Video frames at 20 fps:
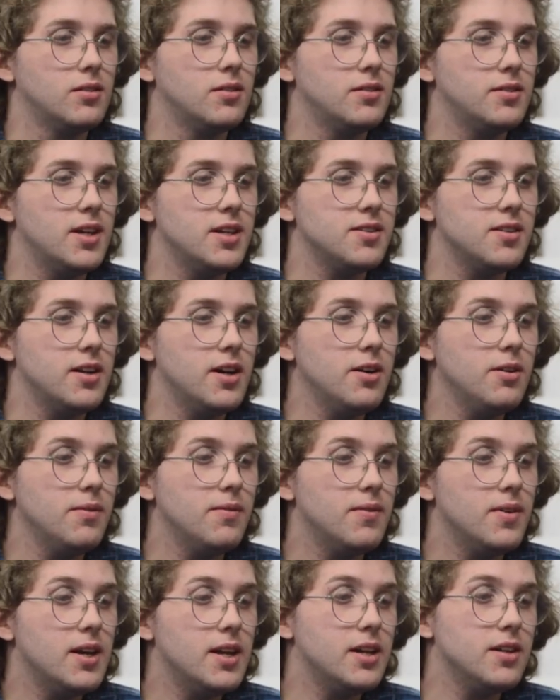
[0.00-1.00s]
test it
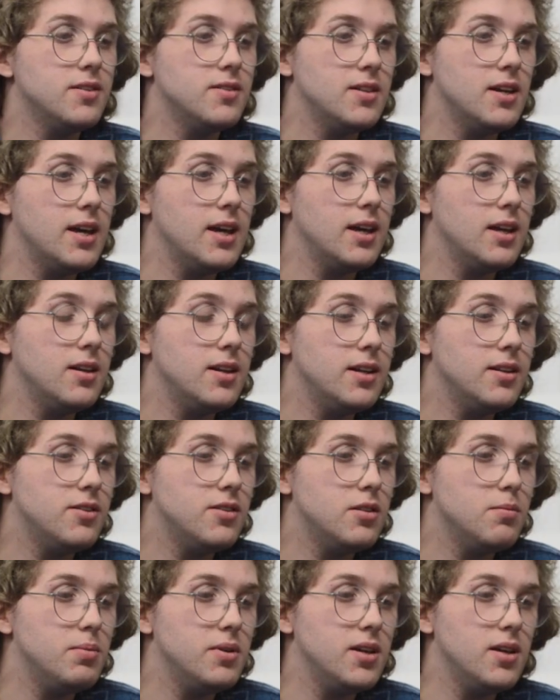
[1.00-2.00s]
out, and it's saying it needs
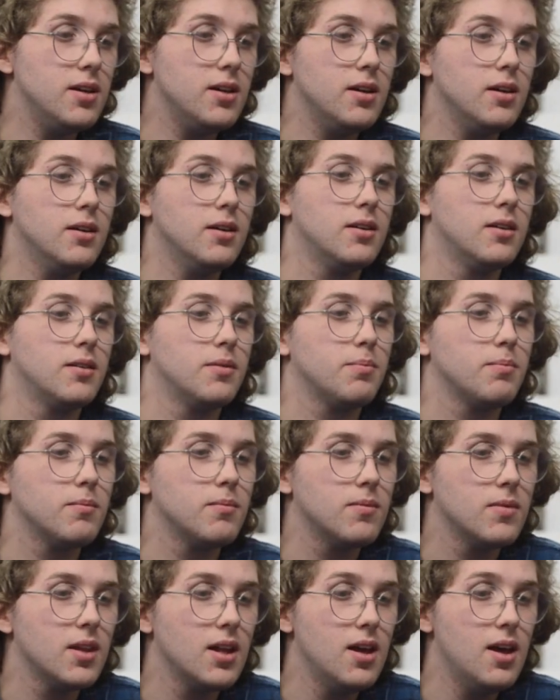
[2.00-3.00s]
to be
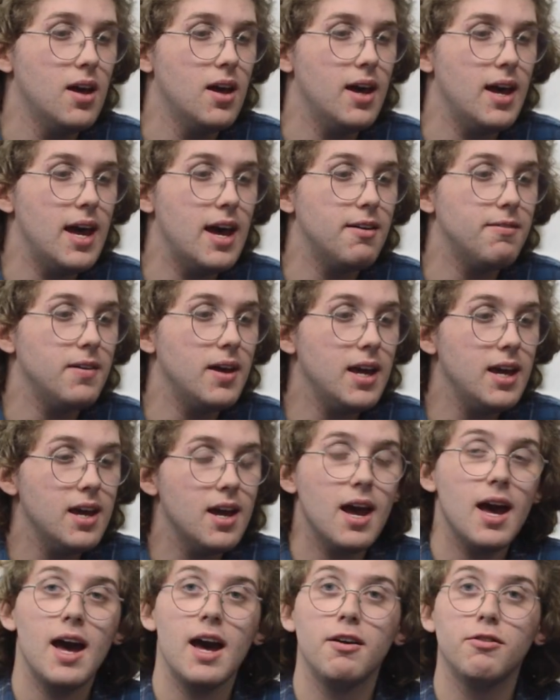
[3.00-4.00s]

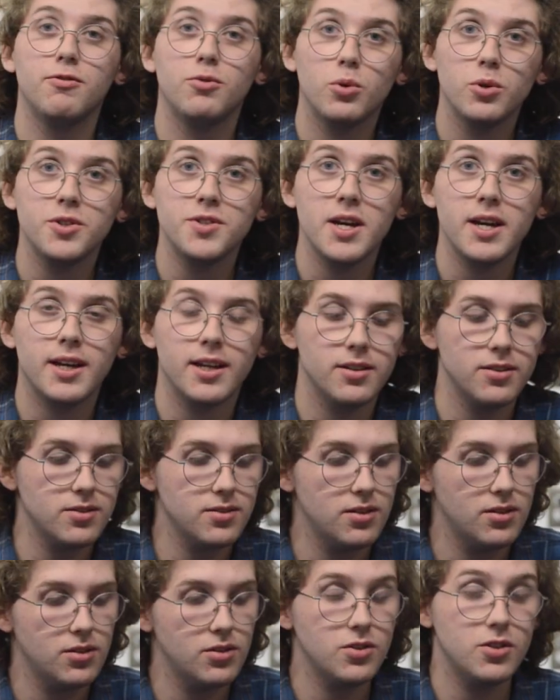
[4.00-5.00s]
f8 at 4
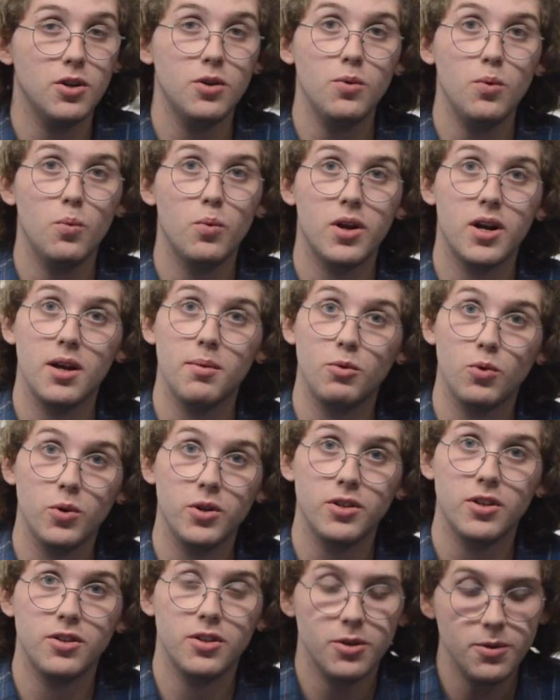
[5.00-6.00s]
seconds. So what I'm
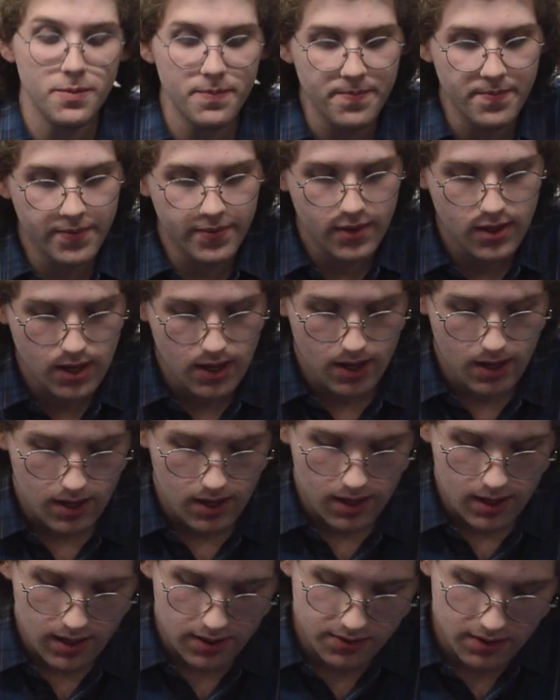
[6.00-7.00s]
going to do
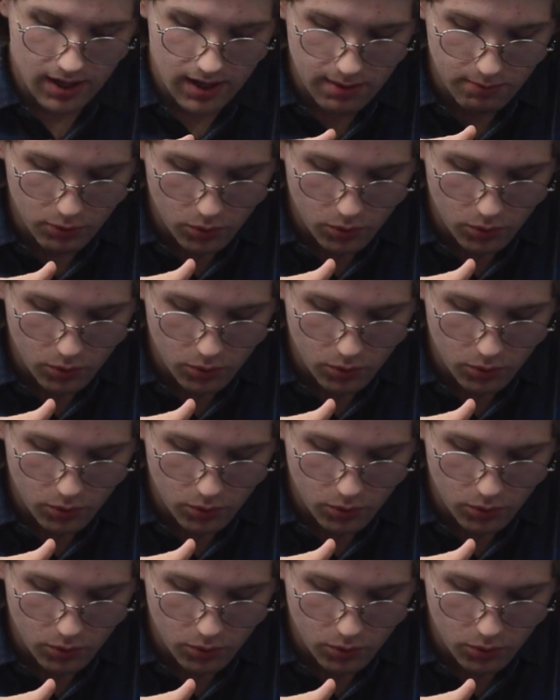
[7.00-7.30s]
is I'm